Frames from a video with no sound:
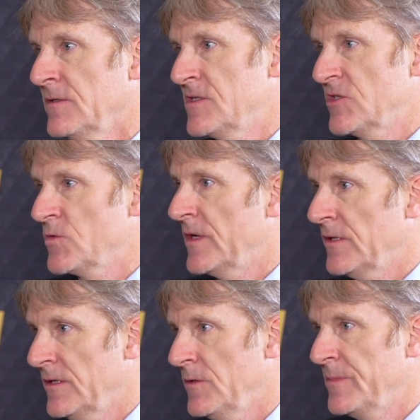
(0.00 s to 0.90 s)
situate a
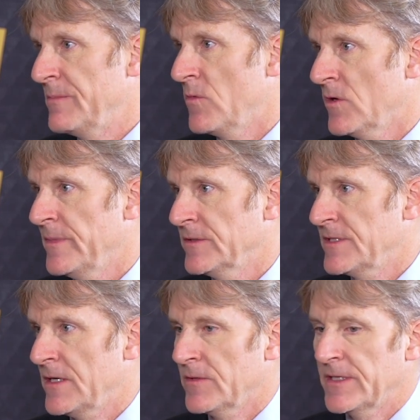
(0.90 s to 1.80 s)
little bit more about
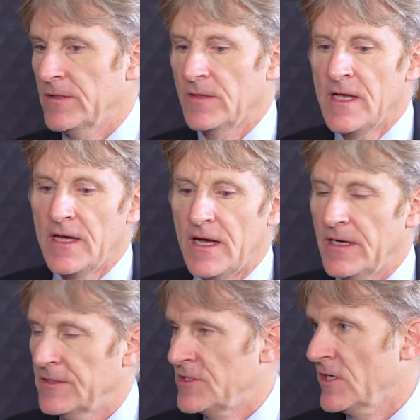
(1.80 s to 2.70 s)
Tower Hill.
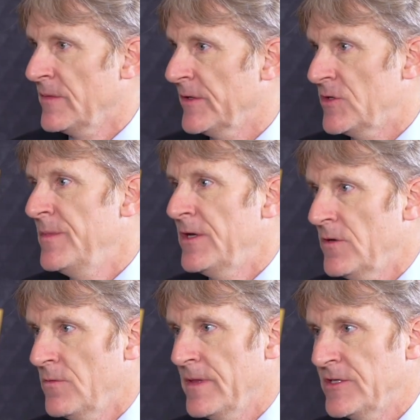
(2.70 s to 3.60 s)
Talk about community
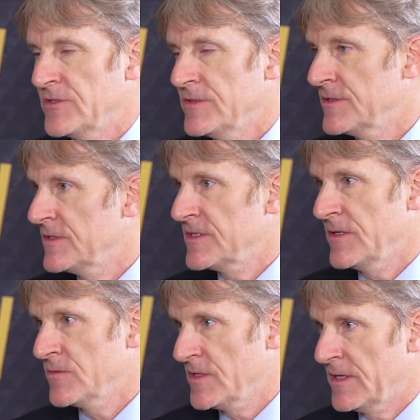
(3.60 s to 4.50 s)
relations. It
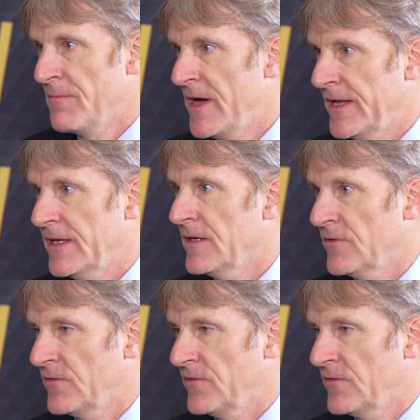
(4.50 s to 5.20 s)
sounds like mining is